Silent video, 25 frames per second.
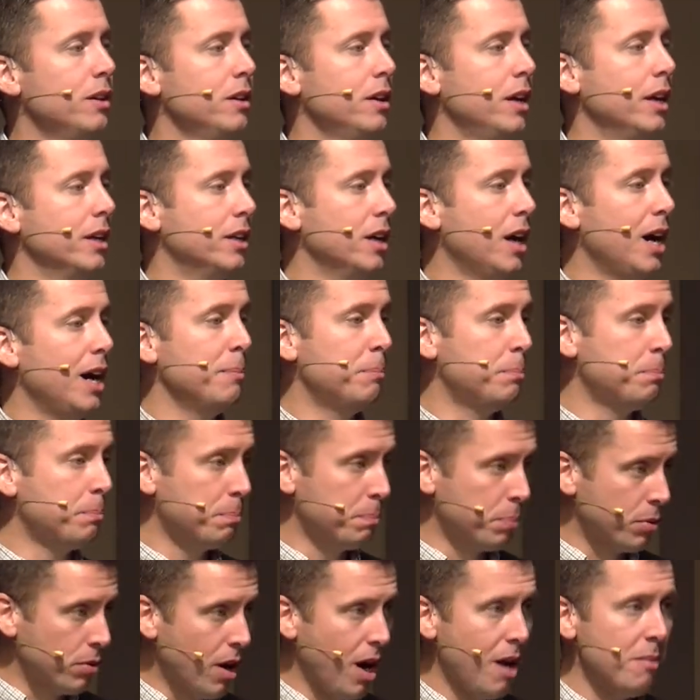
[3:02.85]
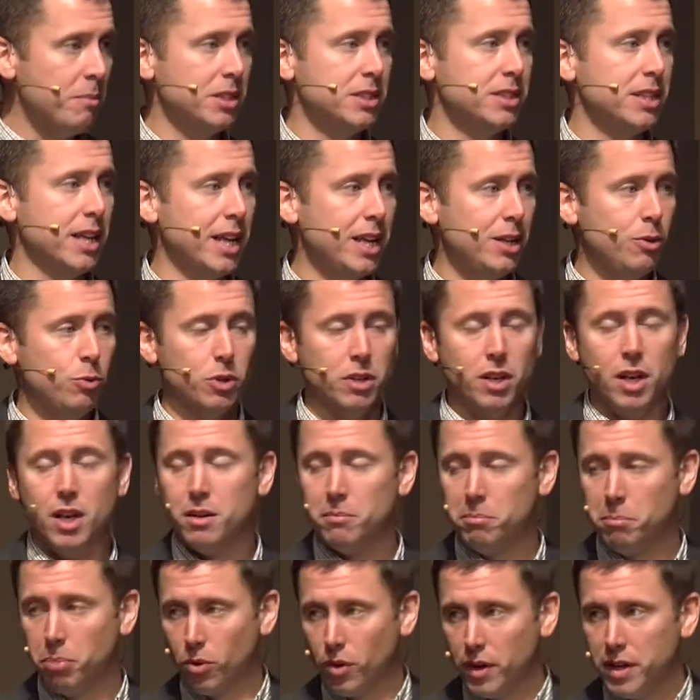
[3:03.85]
And God promised that he would
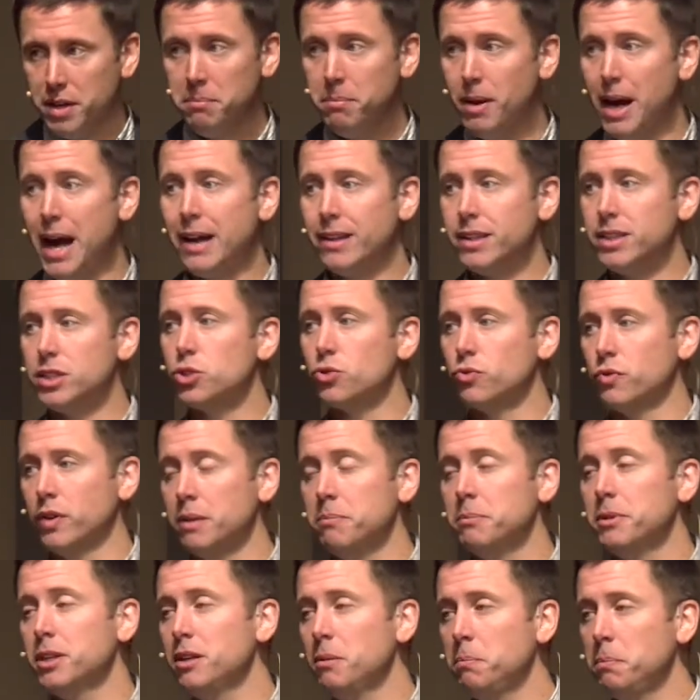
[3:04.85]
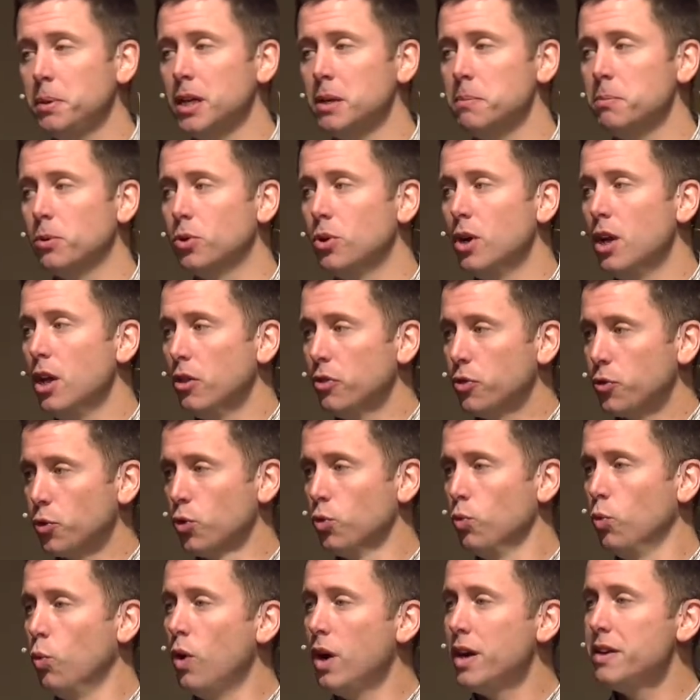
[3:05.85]
bring back this remnant of people
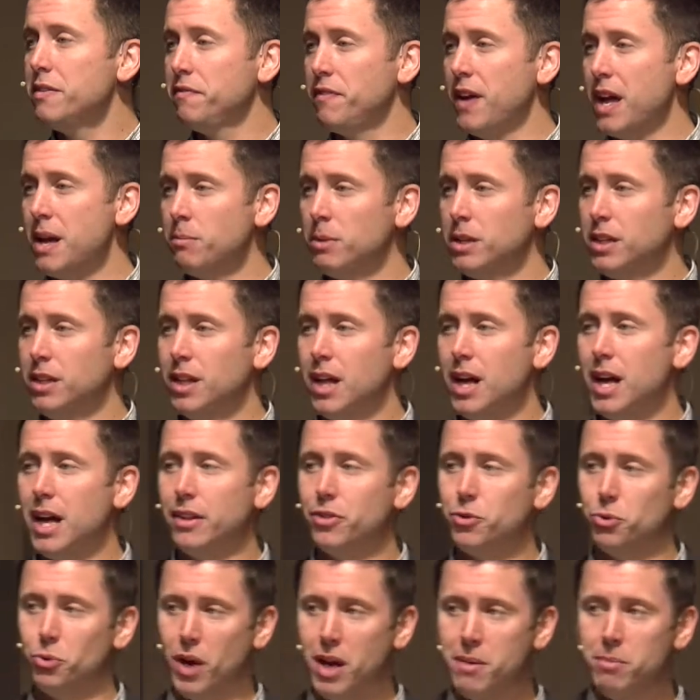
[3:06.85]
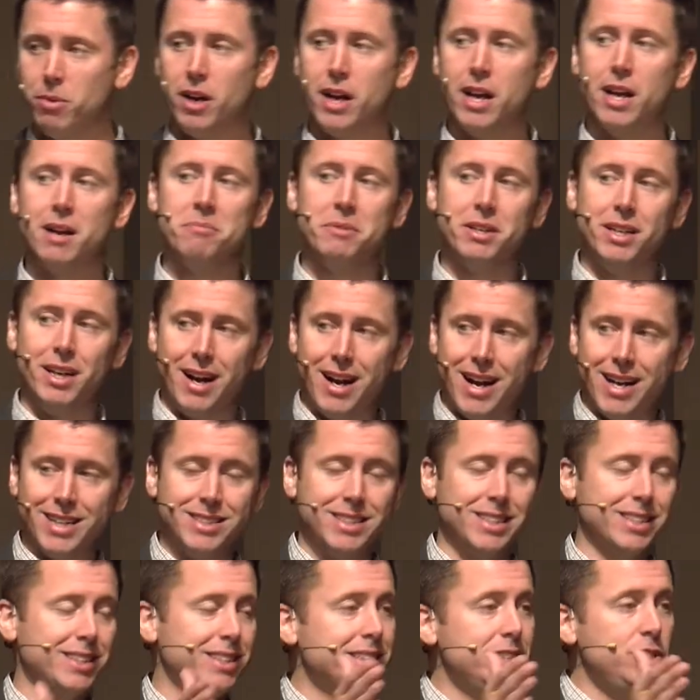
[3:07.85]
through one family line, through Abraham, then
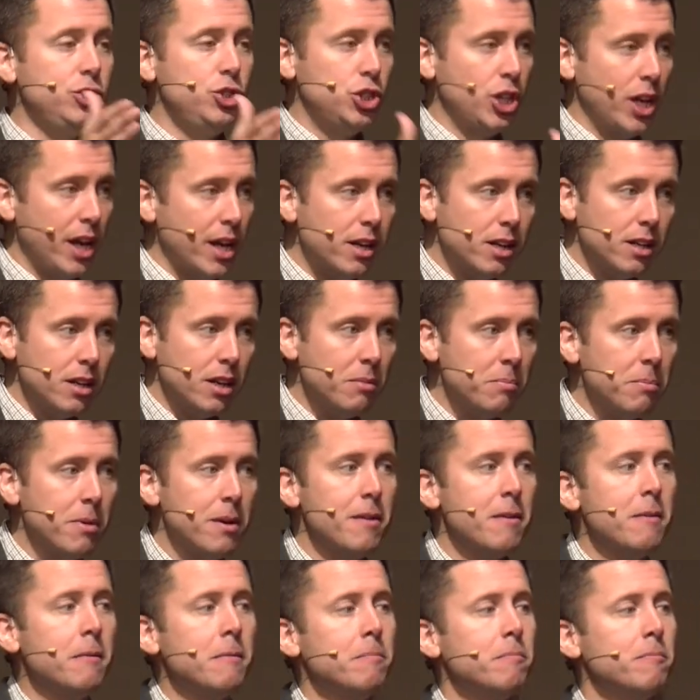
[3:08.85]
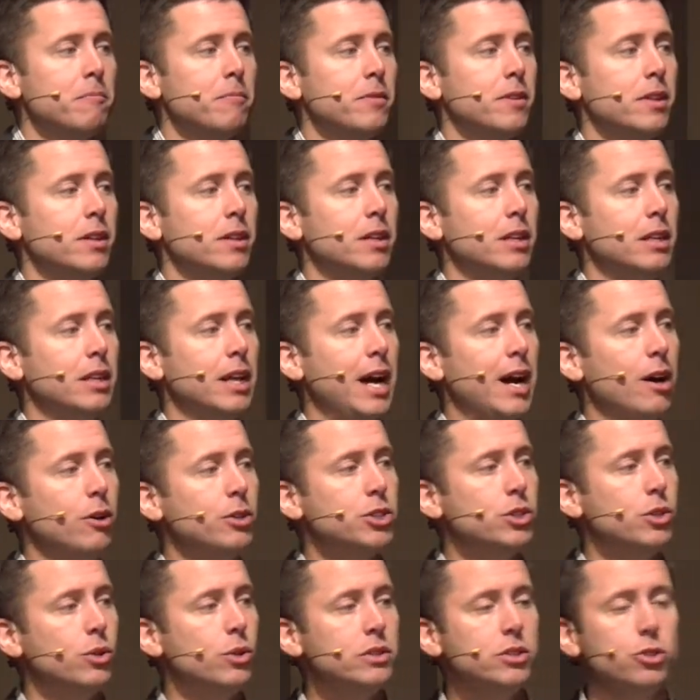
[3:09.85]
Isaac, then Jacob. And now
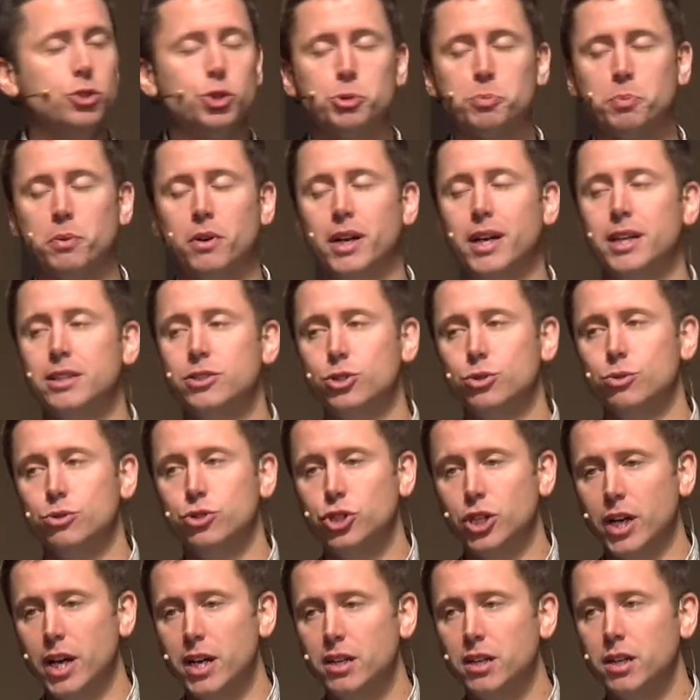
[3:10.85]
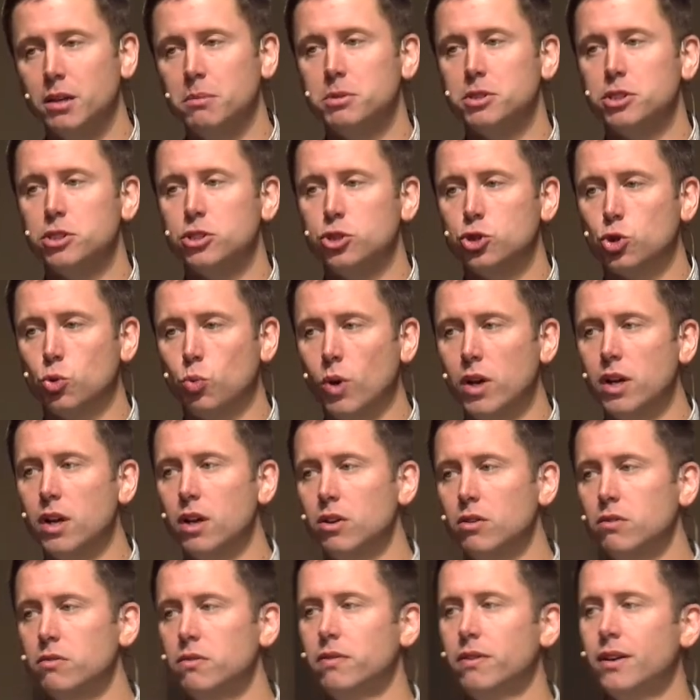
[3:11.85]
it's going to spread to Jacob's
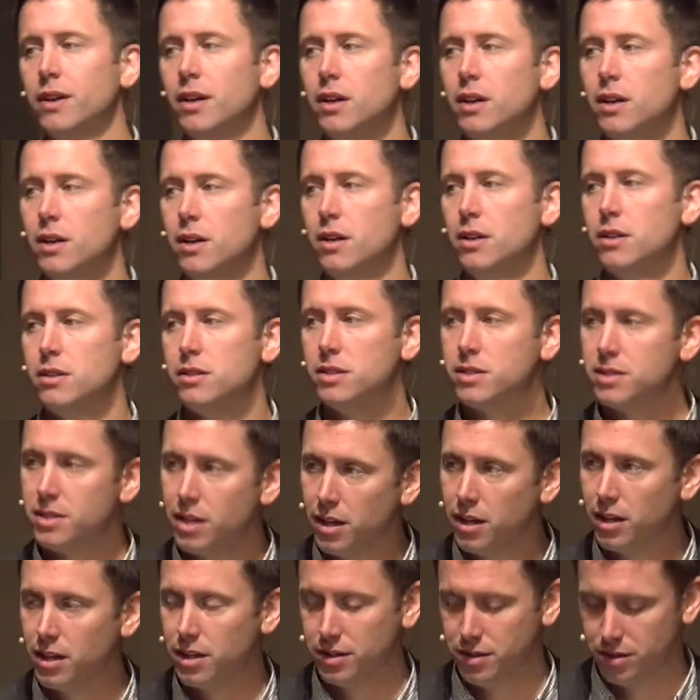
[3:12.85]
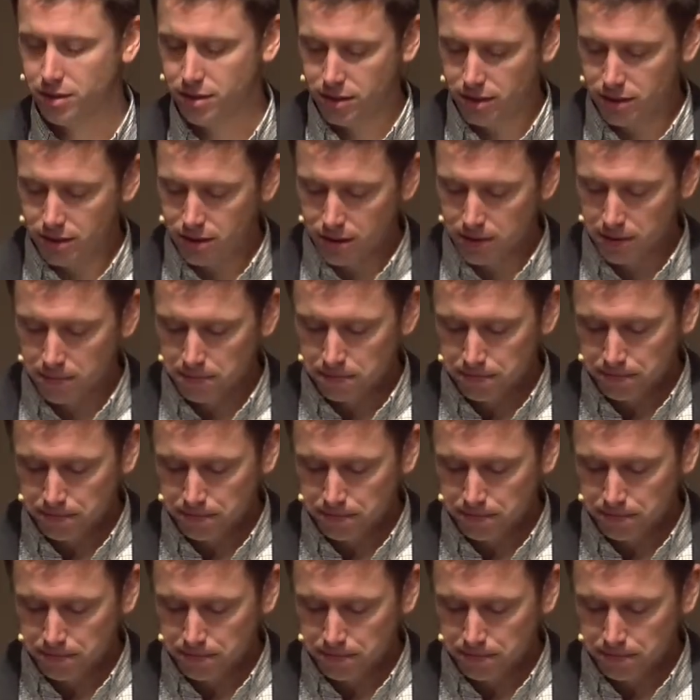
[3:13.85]
12 sons.